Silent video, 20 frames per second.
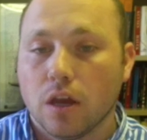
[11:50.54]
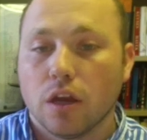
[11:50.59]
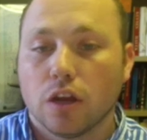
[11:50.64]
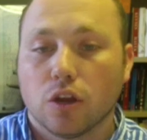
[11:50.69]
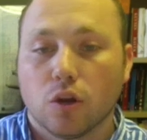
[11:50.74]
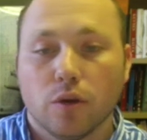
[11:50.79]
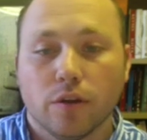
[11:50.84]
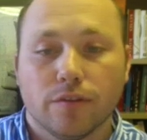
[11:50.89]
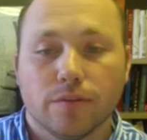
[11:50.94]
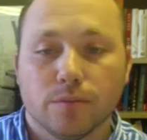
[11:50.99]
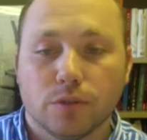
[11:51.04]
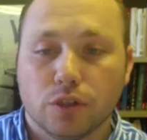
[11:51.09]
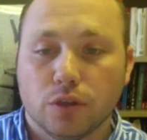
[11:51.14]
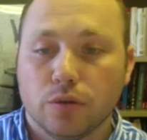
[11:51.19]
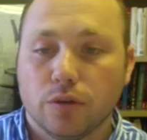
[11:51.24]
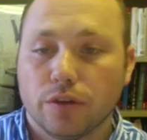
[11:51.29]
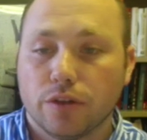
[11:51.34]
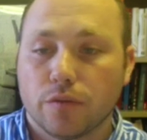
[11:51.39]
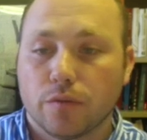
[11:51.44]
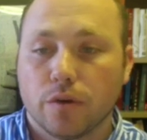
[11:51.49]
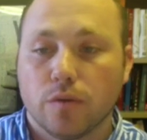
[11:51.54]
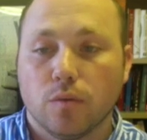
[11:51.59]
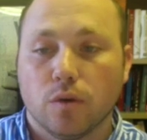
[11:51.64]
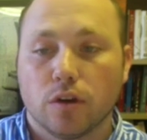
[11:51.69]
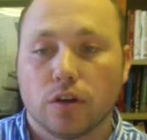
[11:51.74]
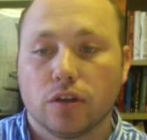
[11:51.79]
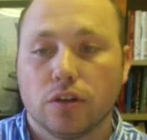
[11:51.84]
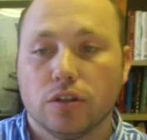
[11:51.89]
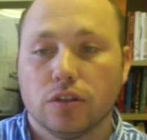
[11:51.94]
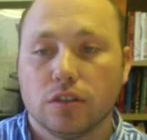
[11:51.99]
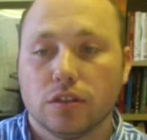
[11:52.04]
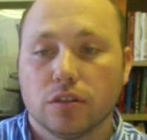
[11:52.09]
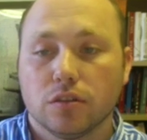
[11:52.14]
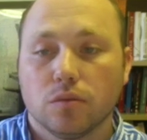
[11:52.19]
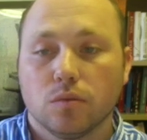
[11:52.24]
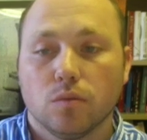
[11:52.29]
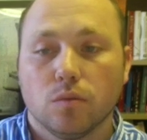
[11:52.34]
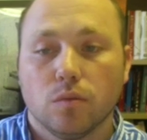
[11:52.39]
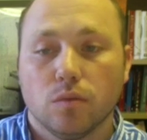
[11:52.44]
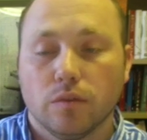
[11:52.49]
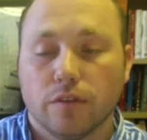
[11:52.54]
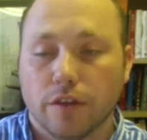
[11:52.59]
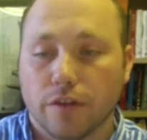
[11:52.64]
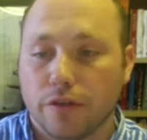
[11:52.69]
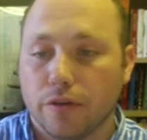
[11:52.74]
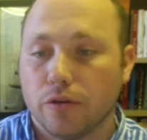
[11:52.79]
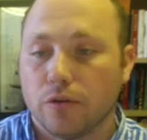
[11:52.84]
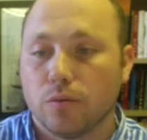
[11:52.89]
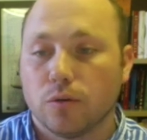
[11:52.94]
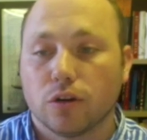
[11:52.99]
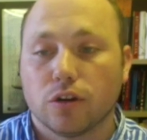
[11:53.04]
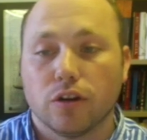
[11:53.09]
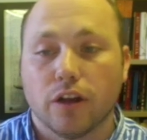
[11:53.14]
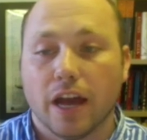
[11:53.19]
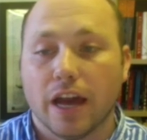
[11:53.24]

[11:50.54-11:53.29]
Going from two to three workers, the third worker